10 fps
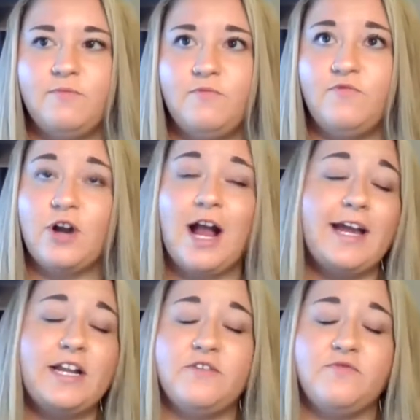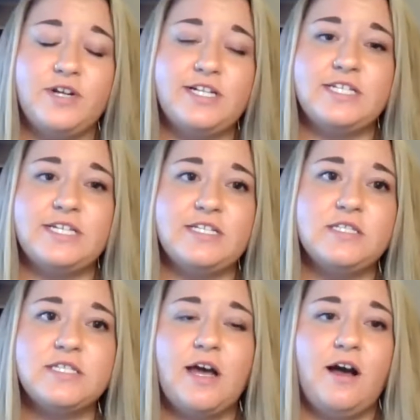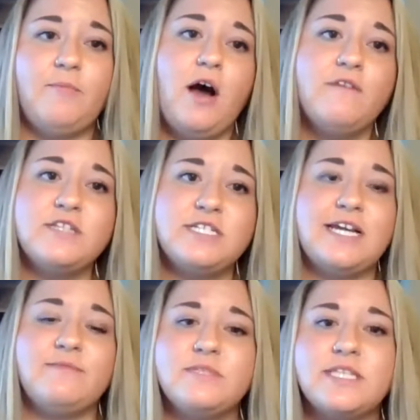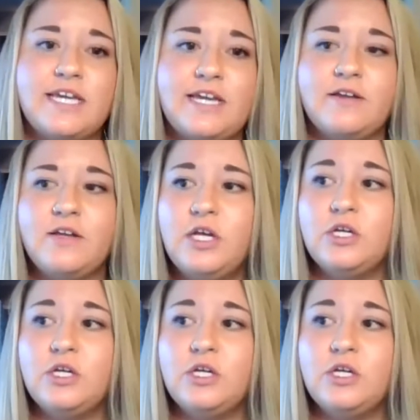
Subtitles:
variety of reasons. Oftentimes they